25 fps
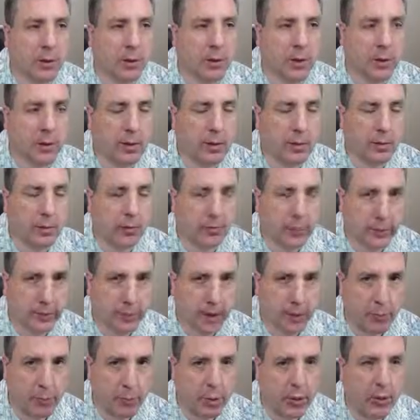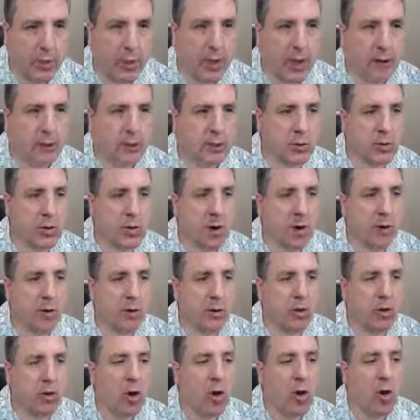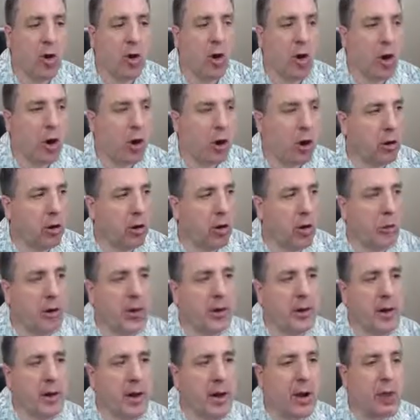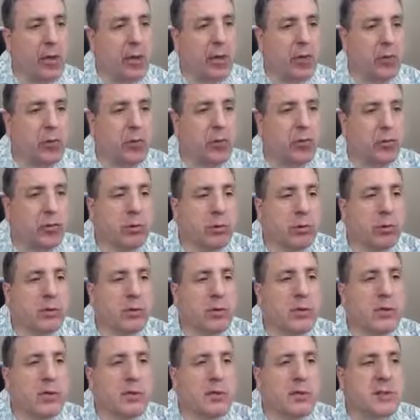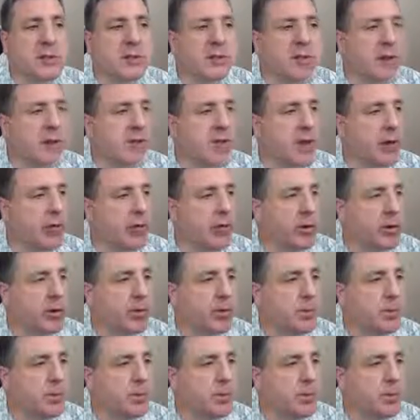its separate costal cartilage, all the way down through rib 7.